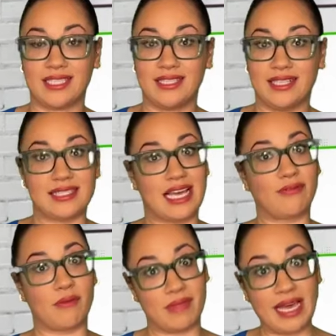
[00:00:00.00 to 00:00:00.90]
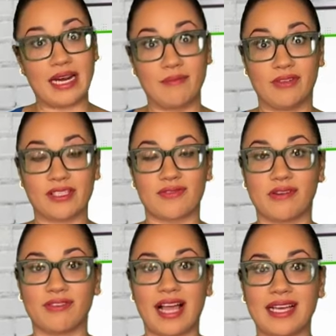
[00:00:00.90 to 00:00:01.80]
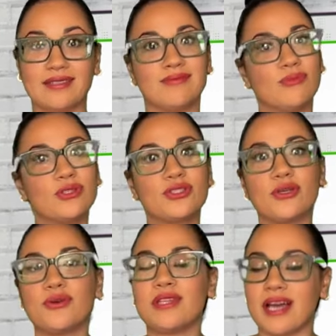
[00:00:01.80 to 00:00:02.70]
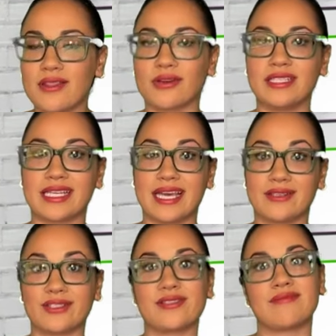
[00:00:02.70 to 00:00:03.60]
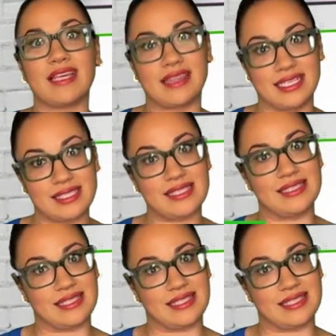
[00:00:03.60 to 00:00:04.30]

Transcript: Aside from that obvious red flag, we'll show you the other indicators that this is a